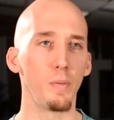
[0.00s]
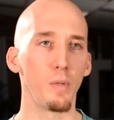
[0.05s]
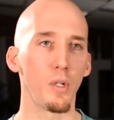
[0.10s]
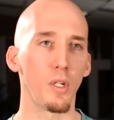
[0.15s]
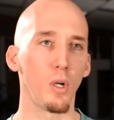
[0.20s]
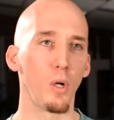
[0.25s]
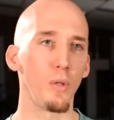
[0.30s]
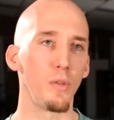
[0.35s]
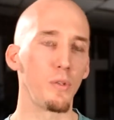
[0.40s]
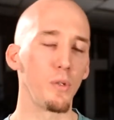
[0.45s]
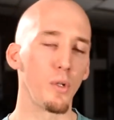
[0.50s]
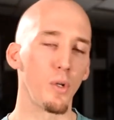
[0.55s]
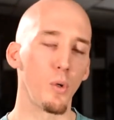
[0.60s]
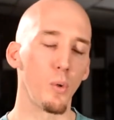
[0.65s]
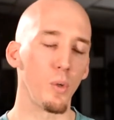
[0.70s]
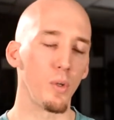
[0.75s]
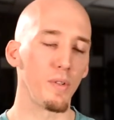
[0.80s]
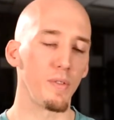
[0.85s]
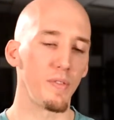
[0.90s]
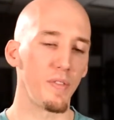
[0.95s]
We're going through
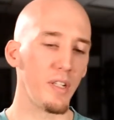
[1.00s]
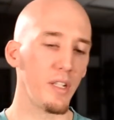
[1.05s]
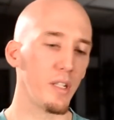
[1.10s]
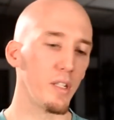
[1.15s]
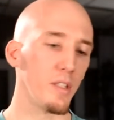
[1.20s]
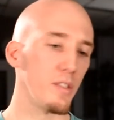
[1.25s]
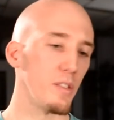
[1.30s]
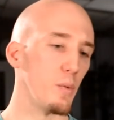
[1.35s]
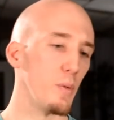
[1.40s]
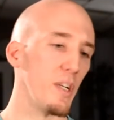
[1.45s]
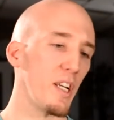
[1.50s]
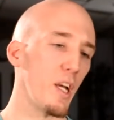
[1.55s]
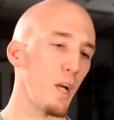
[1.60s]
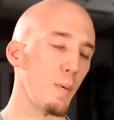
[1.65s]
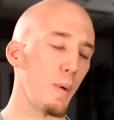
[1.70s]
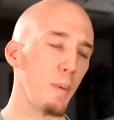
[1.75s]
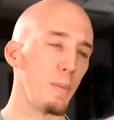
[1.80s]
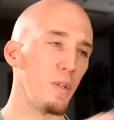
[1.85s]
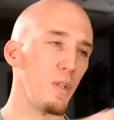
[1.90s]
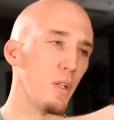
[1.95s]
cornfields, and we
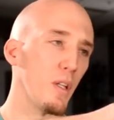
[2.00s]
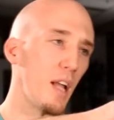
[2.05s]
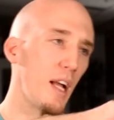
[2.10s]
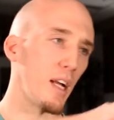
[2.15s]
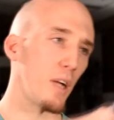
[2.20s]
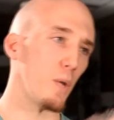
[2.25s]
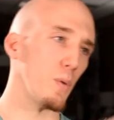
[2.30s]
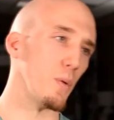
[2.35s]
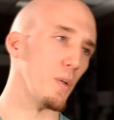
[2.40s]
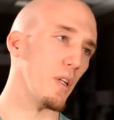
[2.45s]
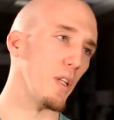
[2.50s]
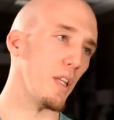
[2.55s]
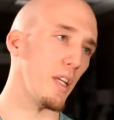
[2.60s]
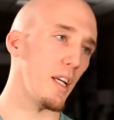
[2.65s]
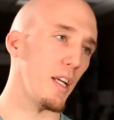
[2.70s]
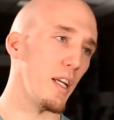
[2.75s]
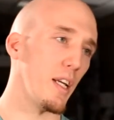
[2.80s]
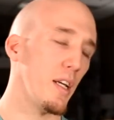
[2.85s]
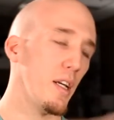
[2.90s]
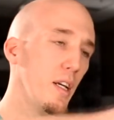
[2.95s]
come up to like a
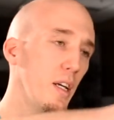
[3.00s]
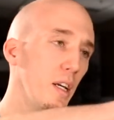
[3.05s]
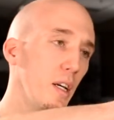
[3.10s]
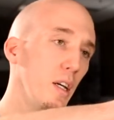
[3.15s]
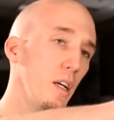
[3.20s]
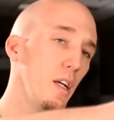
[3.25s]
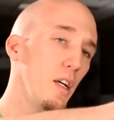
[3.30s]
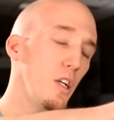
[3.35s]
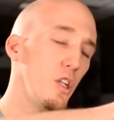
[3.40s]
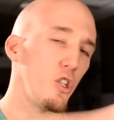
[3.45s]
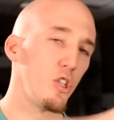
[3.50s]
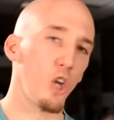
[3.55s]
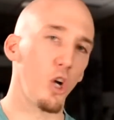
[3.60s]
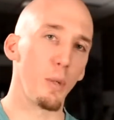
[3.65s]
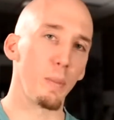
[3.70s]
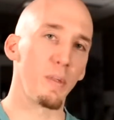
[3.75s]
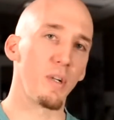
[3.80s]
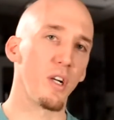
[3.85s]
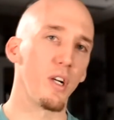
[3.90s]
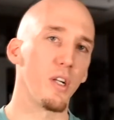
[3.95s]
really
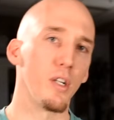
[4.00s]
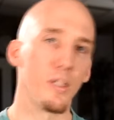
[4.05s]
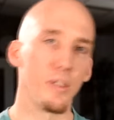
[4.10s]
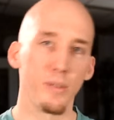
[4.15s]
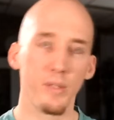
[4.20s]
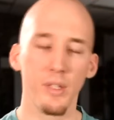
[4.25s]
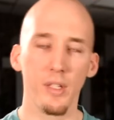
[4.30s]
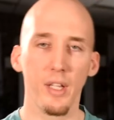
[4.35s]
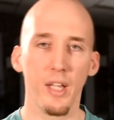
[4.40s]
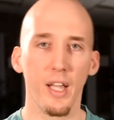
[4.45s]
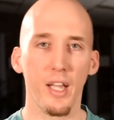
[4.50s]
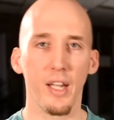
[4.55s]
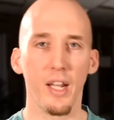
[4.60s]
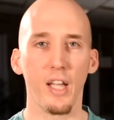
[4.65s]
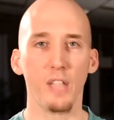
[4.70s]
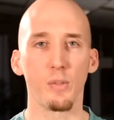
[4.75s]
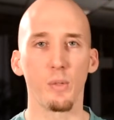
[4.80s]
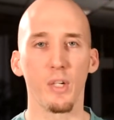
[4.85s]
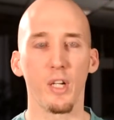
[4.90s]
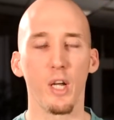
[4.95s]
sharp turn,
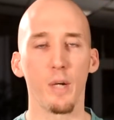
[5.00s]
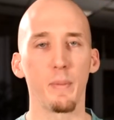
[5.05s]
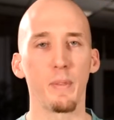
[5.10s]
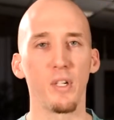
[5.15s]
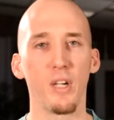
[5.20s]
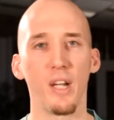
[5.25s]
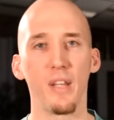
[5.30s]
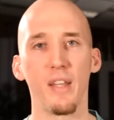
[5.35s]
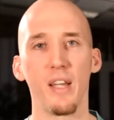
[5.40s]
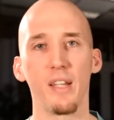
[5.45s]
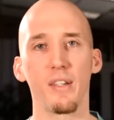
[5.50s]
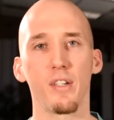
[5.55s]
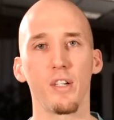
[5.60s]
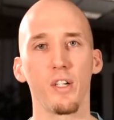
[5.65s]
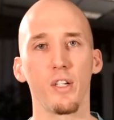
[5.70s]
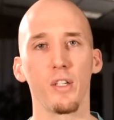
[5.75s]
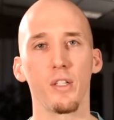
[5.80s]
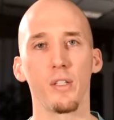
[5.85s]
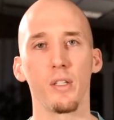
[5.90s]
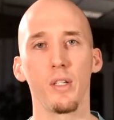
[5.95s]
and as we're coming around that
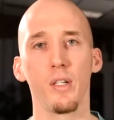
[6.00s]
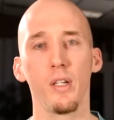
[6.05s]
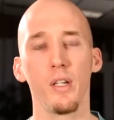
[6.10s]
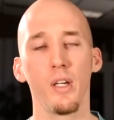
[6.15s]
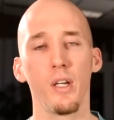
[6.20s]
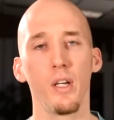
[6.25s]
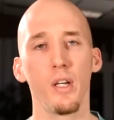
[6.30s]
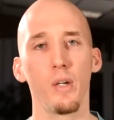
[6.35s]
turn,